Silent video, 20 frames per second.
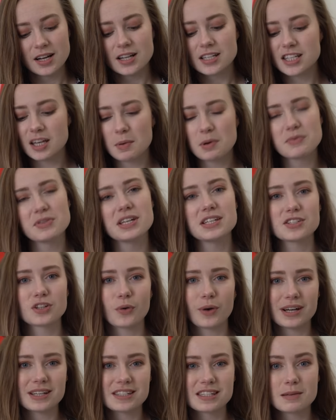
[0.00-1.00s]
Some of these are
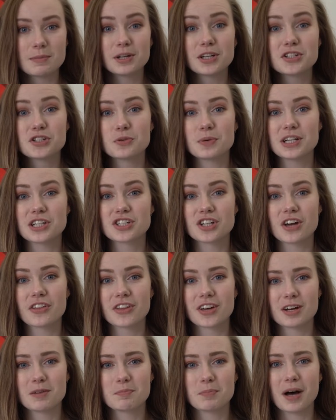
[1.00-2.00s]
quite similar to each
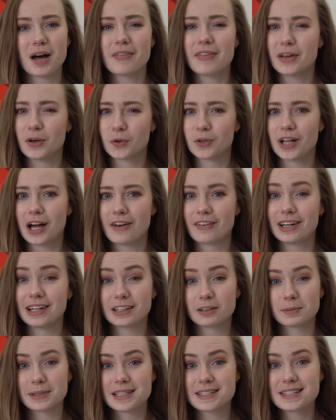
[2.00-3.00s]
other, but they all are a
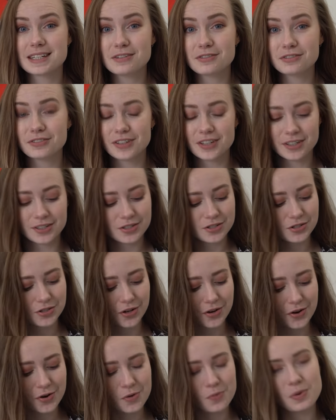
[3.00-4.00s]
little bit different.
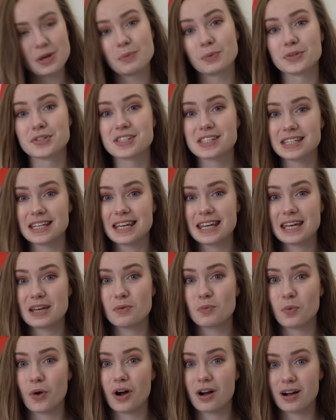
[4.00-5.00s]
So we will see
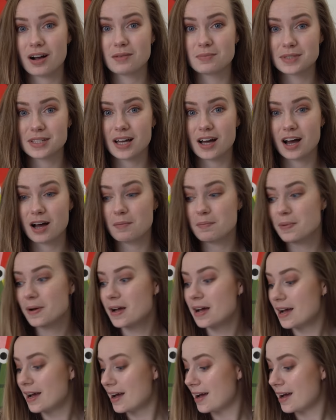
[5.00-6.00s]
what comes up.
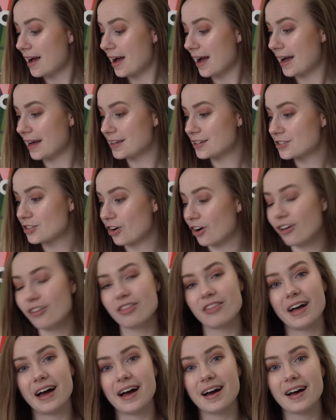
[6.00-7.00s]
And
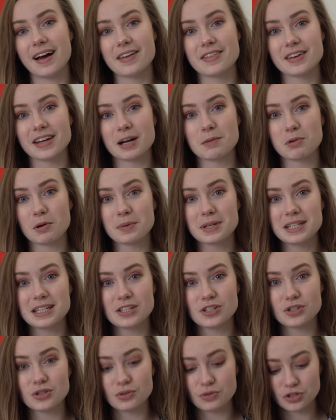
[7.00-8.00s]
on that, I think I probably
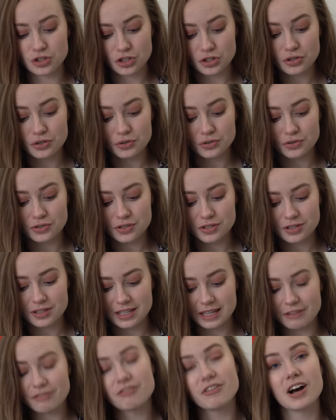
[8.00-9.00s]
need to choose
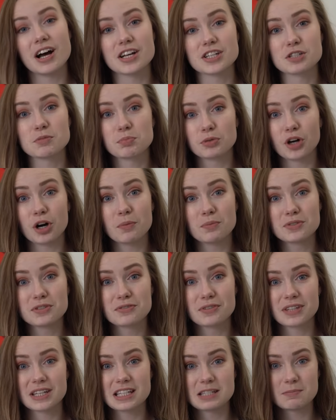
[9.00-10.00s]
the first prompt
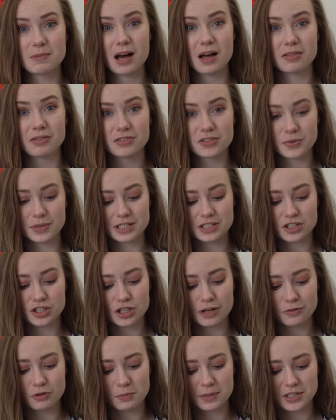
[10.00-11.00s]
for this month. So I need to
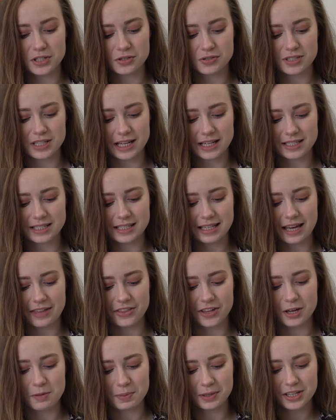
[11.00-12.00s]
shuffle my 2 stacks
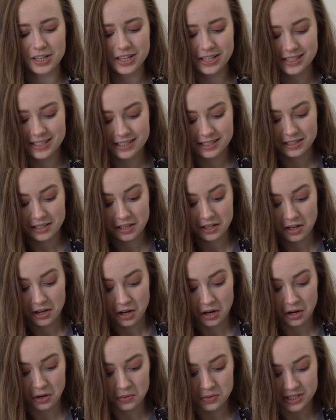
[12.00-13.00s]
together because,
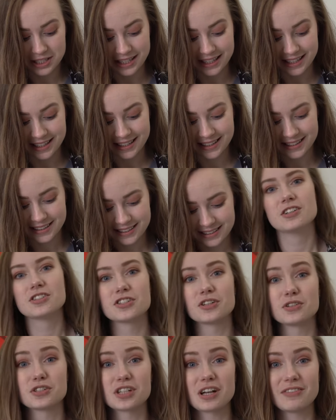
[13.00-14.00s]
oh dear.
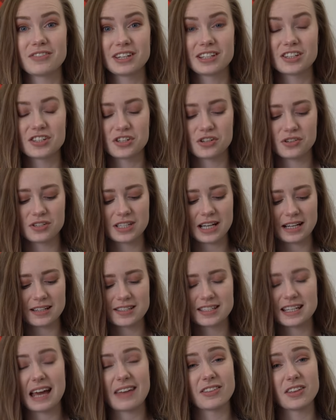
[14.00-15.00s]
So shuffling the 2
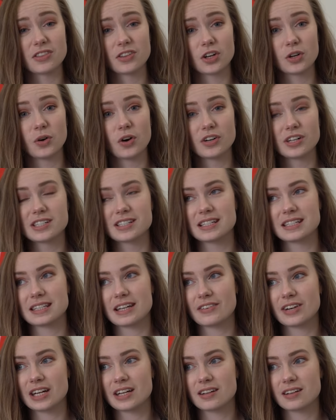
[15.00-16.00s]
stacks together, though honestly
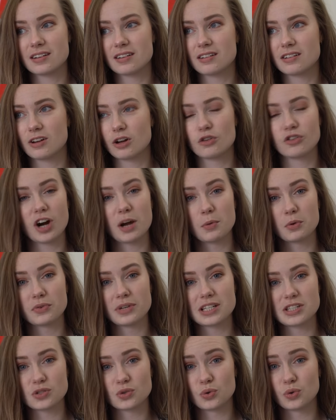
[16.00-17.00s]
they're in no rhyme or
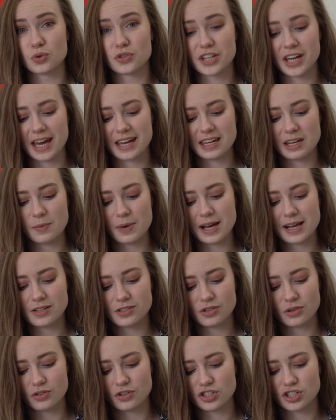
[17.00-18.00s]
reason or order anyway,
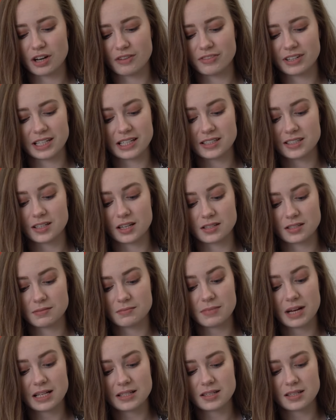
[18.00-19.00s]
so the shuffling
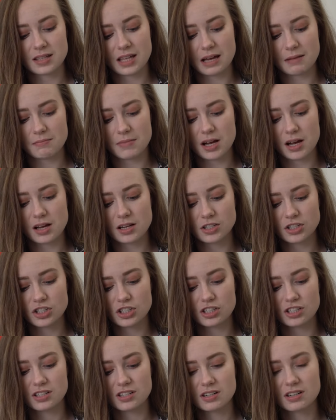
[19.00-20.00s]
doesn't matter that
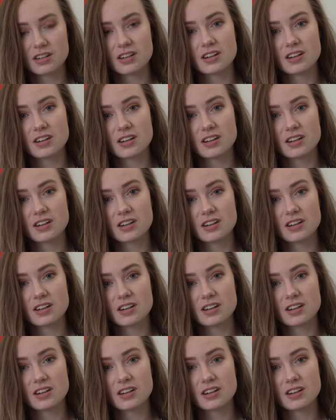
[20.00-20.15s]
much.